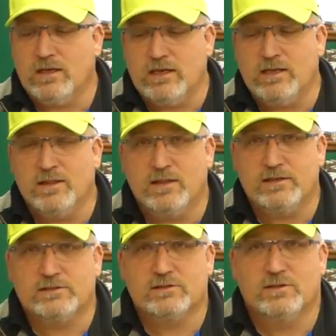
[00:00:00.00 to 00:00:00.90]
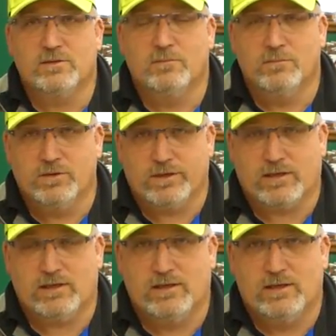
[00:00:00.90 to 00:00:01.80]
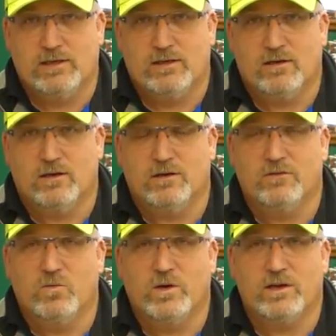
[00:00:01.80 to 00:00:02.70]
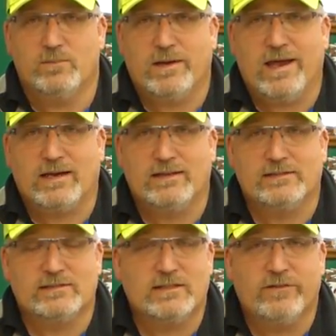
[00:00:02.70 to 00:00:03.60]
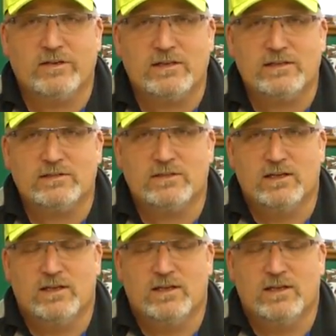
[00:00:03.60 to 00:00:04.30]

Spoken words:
in this book of what back in the 70s,